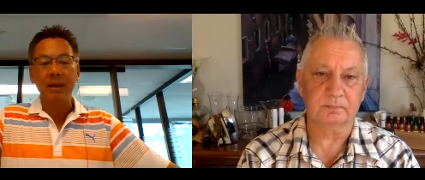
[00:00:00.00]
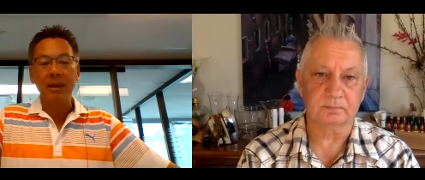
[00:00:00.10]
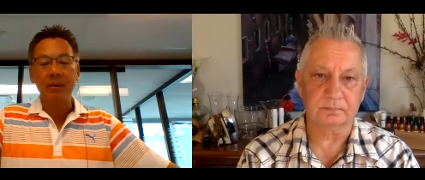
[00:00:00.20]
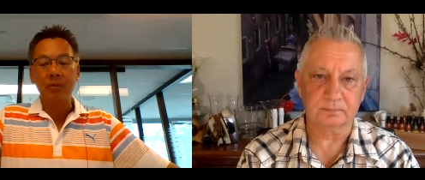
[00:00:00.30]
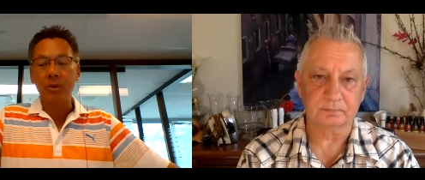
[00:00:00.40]

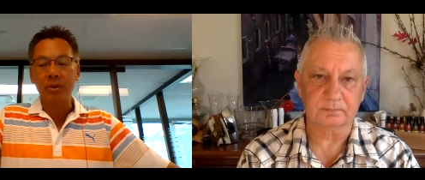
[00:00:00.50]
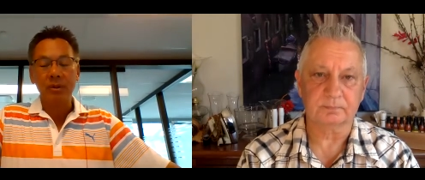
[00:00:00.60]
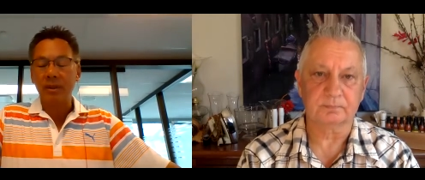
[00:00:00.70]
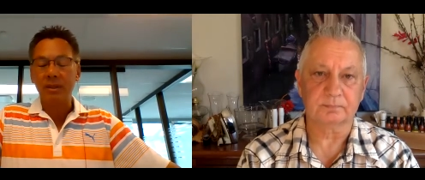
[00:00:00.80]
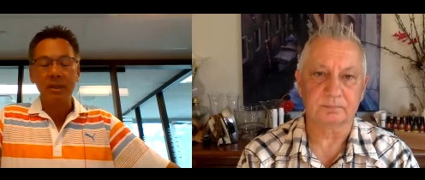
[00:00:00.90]
Speaker 1: and we're
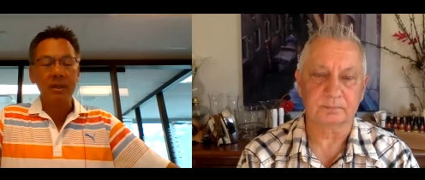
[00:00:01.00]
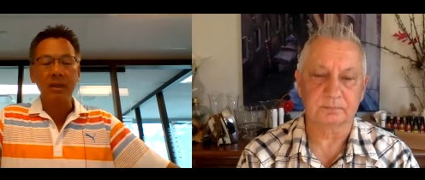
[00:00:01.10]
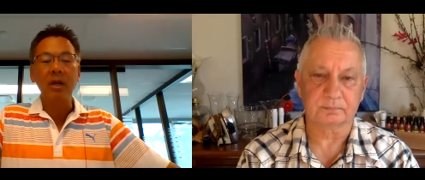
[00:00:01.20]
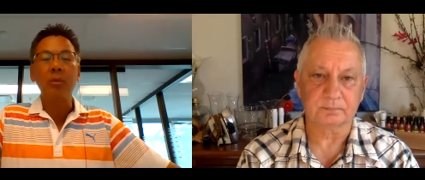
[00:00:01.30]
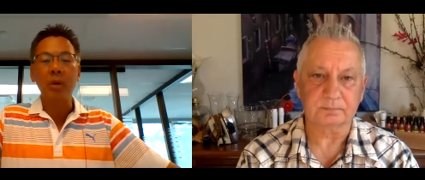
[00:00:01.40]
certainly seeing a
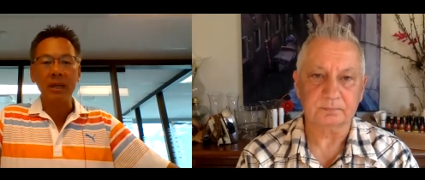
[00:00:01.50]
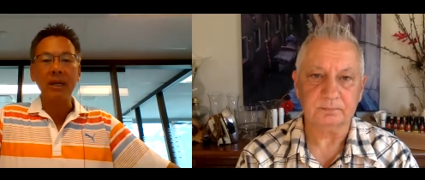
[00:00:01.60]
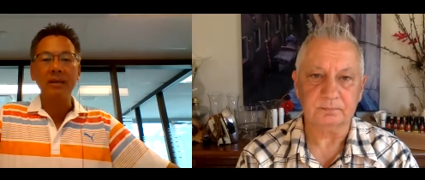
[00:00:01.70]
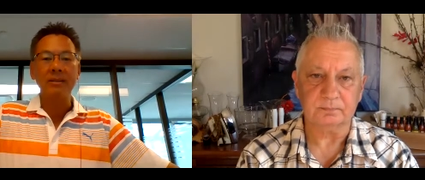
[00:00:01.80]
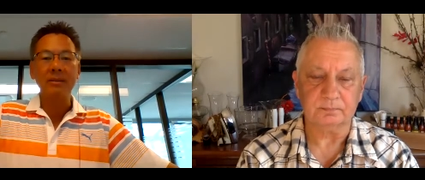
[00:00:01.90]
lot of bright
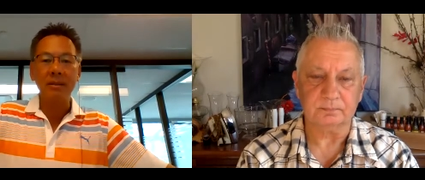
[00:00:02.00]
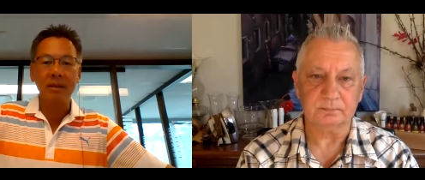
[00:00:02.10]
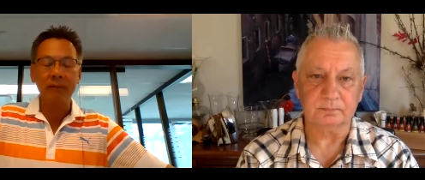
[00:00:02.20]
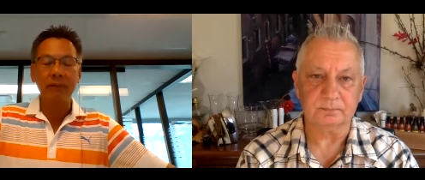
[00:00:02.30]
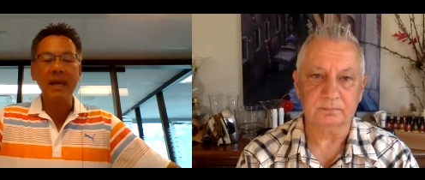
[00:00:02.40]
lights uh,
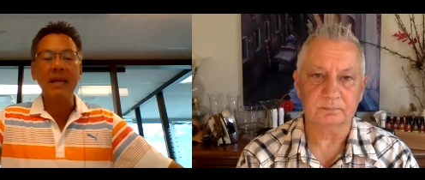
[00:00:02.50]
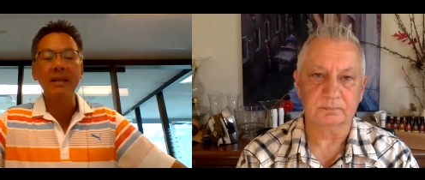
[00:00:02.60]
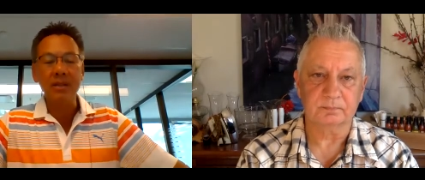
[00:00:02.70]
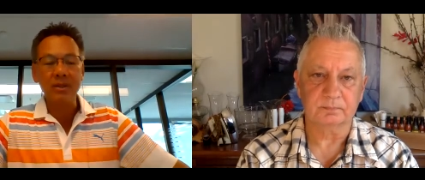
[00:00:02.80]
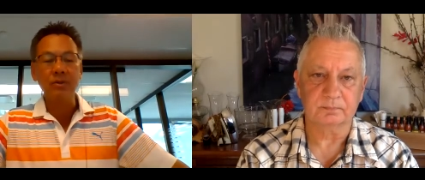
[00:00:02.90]
from that
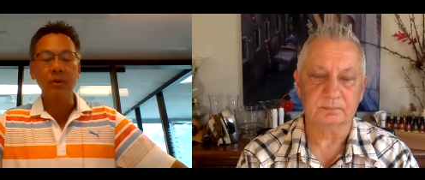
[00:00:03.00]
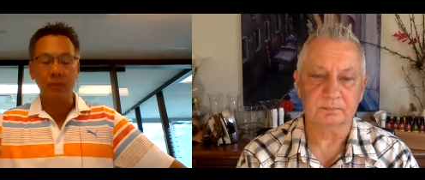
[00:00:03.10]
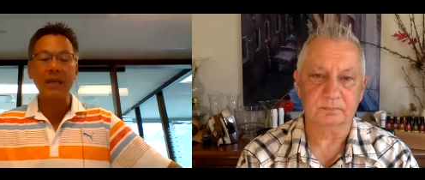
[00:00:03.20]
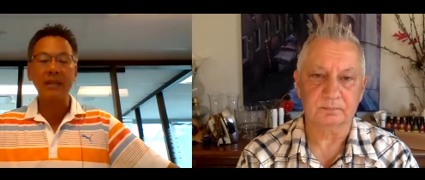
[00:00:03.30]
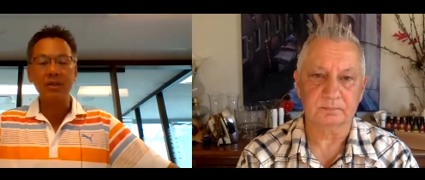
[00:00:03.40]
industry
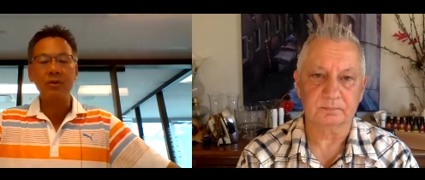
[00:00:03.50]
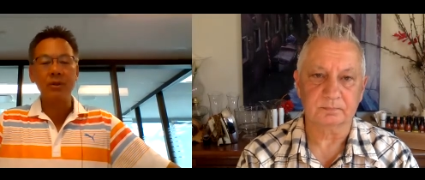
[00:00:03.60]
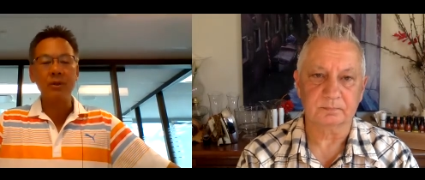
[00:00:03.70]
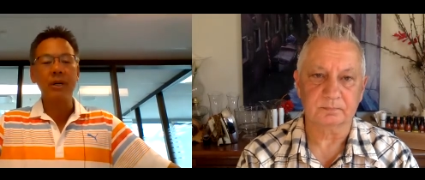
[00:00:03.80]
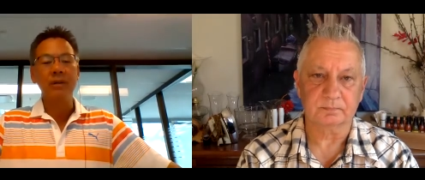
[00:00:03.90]
that industry
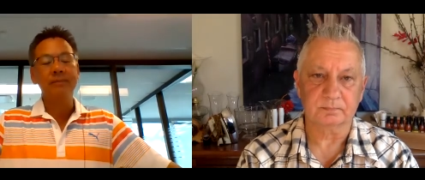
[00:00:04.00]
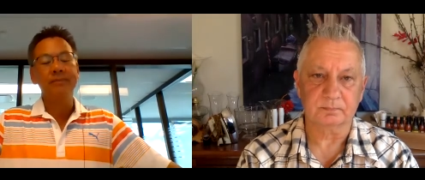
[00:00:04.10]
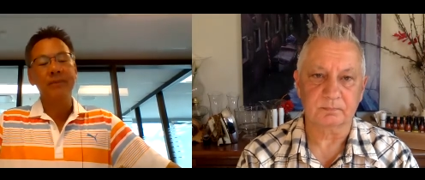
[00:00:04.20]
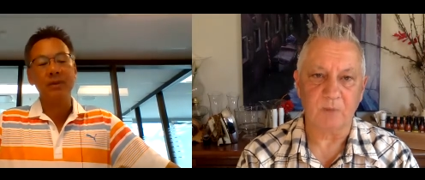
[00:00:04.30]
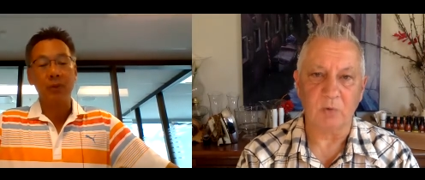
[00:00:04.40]
as well
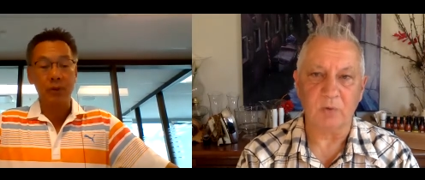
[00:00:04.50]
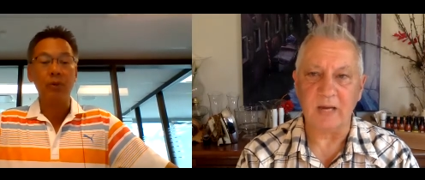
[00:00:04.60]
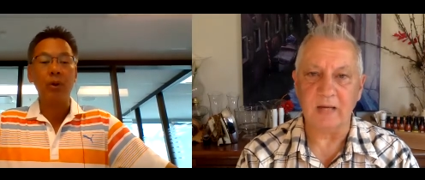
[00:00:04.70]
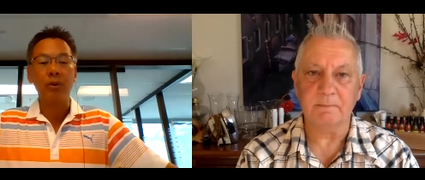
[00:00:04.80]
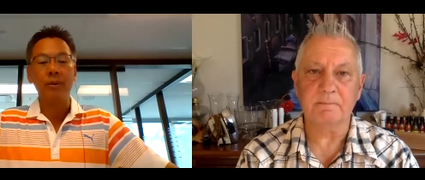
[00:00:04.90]
as far as mm-hmm.
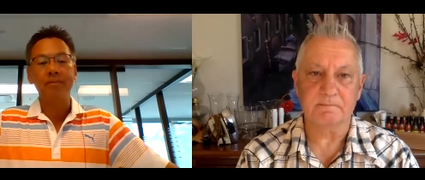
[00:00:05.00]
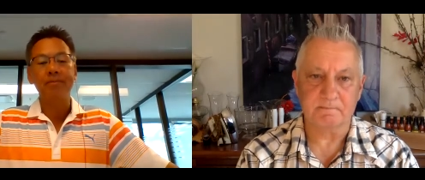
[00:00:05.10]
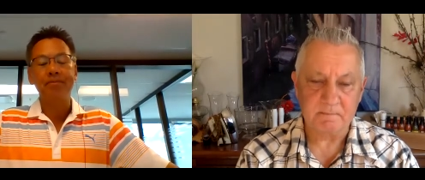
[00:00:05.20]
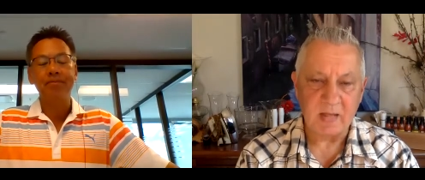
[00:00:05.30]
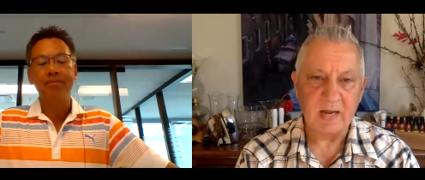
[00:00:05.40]
growth.
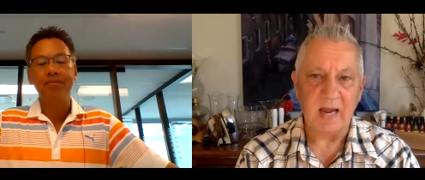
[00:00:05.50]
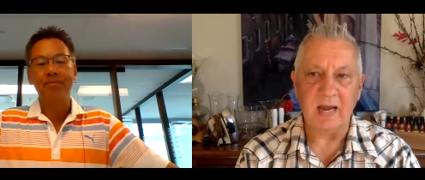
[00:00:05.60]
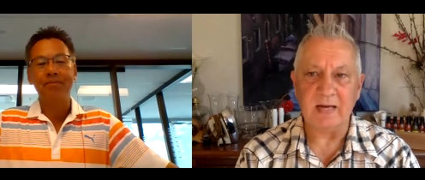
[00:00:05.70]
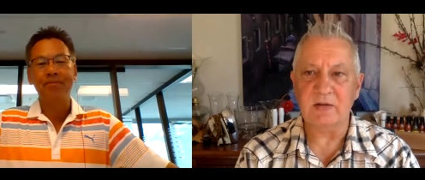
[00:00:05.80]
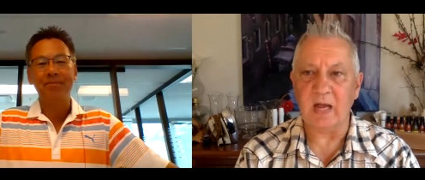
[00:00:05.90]

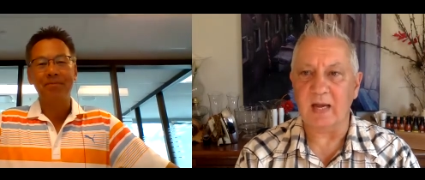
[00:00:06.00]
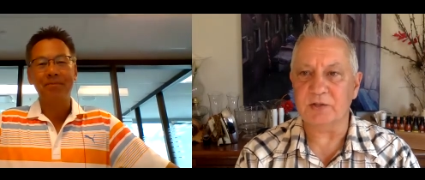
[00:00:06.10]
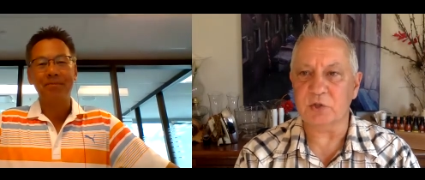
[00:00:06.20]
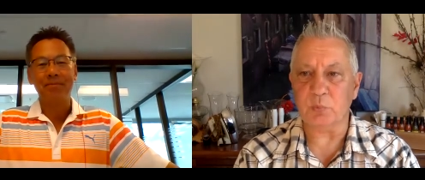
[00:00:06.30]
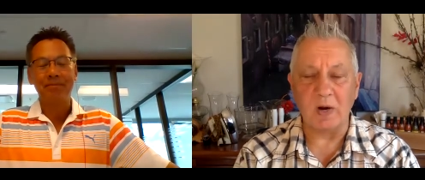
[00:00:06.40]
Speaker 2: And
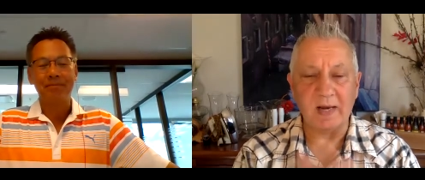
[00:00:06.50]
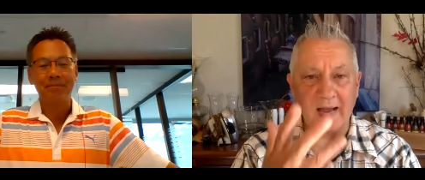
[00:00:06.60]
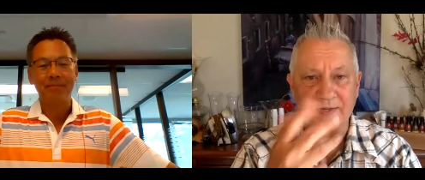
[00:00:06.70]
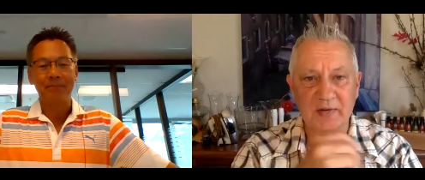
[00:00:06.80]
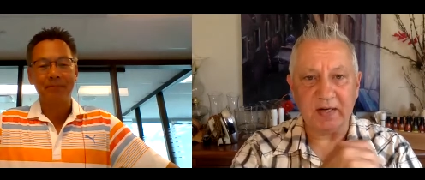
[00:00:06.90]
uh, just one
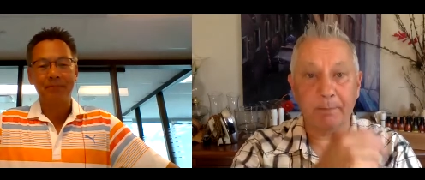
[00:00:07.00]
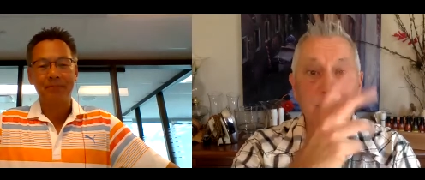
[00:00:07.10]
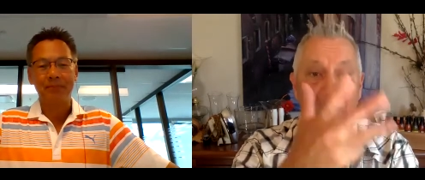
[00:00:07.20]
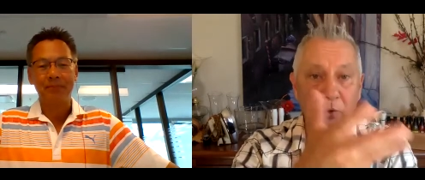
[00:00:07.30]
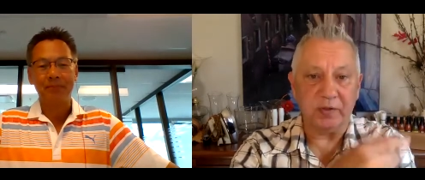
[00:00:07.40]
last thing
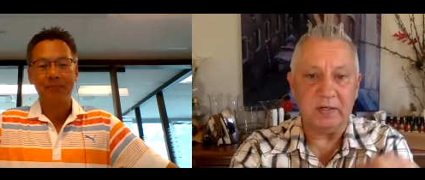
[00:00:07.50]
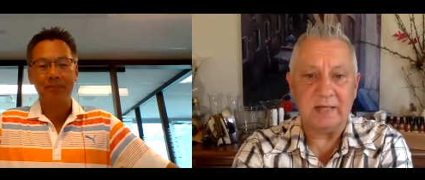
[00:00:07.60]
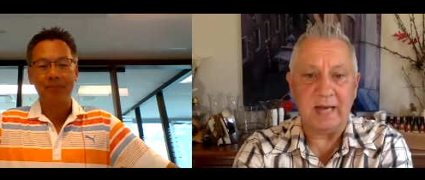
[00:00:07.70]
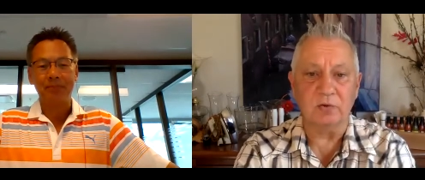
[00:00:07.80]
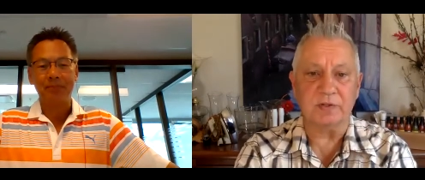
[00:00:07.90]
about the
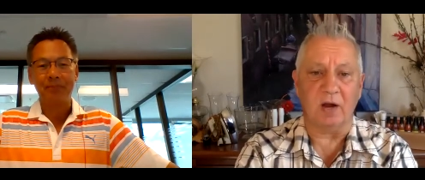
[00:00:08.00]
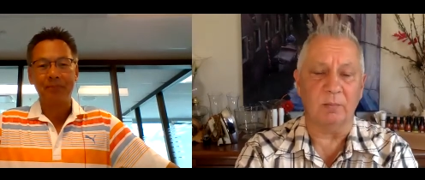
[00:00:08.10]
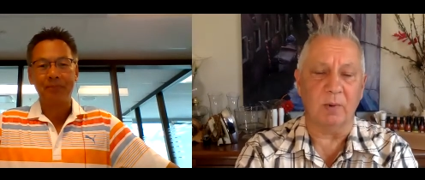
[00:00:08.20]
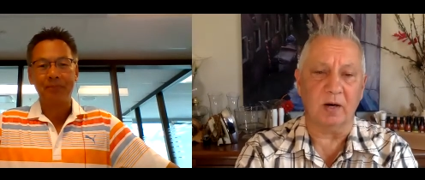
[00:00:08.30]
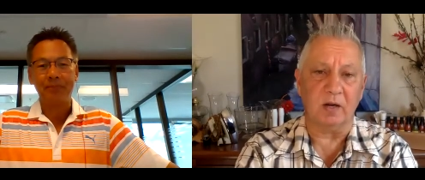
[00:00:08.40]

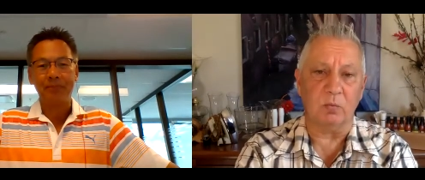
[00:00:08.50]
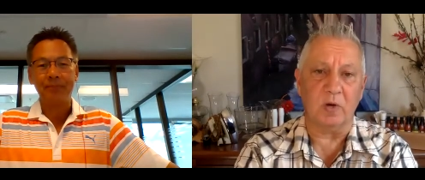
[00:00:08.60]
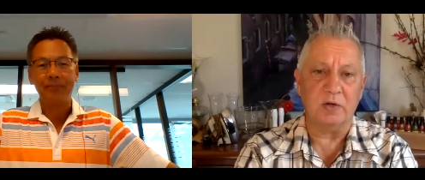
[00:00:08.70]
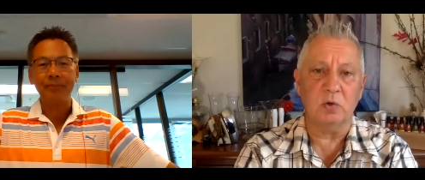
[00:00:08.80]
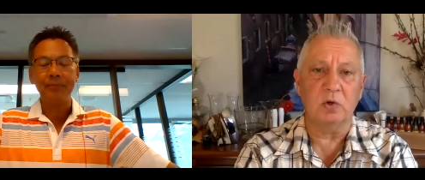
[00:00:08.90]
downtown market.
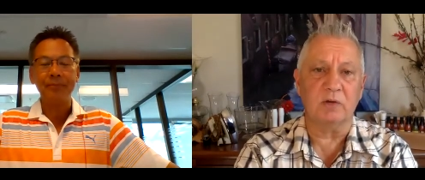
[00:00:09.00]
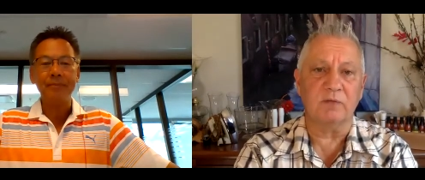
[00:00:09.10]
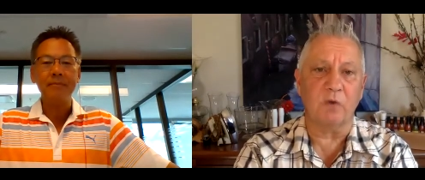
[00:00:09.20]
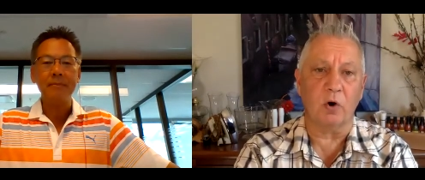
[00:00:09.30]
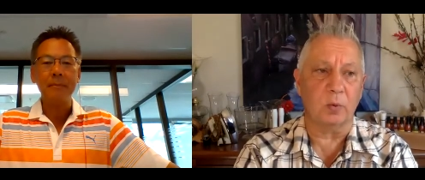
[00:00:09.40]
When you look
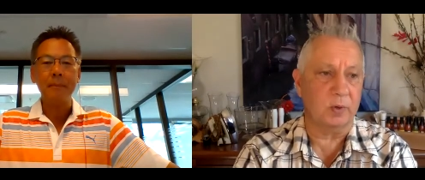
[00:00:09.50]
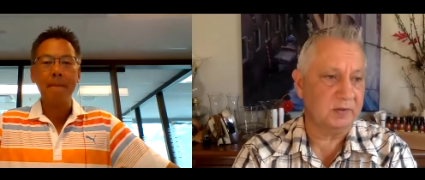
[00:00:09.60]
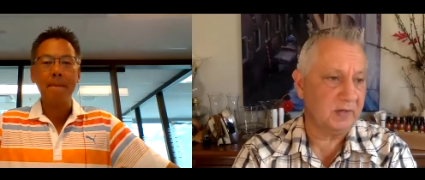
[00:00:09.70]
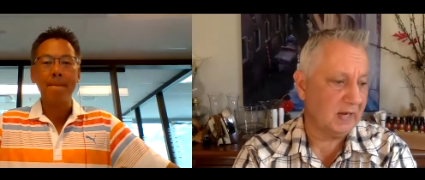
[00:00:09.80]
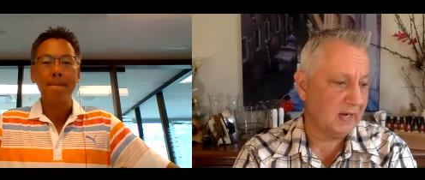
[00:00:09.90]

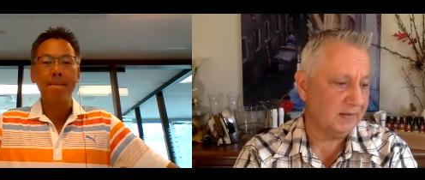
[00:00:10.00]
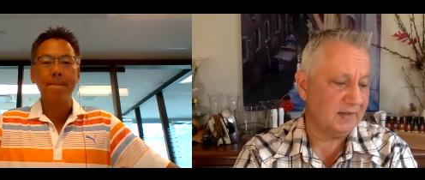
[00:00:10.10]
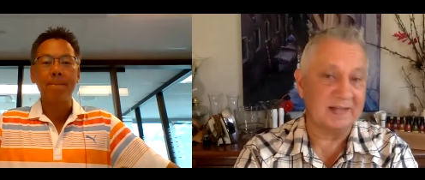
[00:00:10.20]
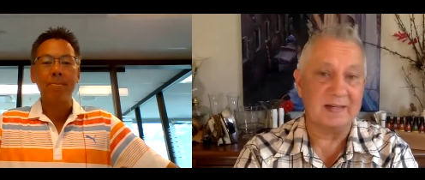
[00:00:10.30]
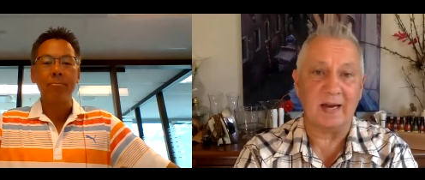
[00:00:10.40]
forward to,
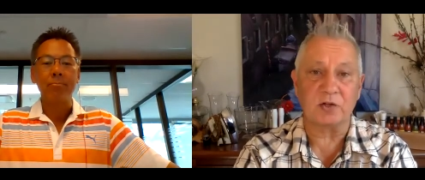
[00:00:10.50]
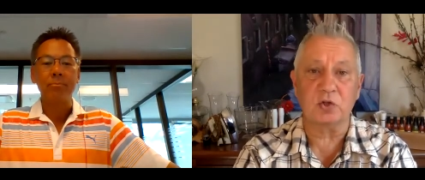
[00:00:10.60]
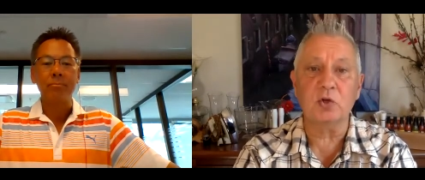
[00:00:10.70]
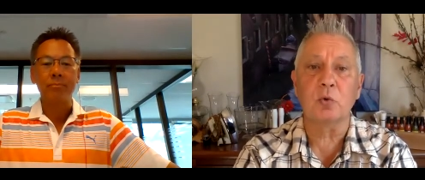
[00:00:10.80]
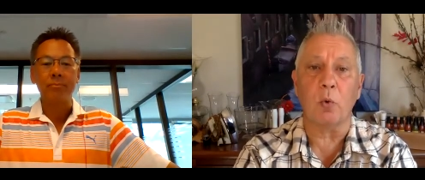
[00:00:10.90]
to the next two